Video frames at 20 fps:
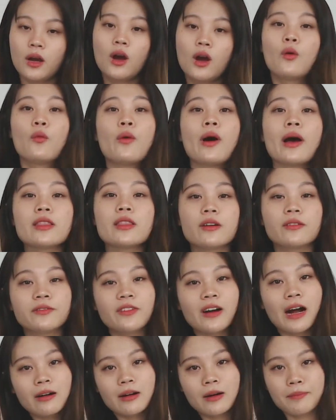One of
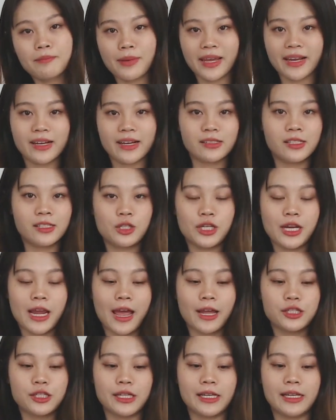our biggest
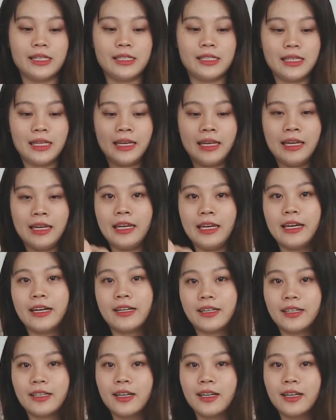change is here.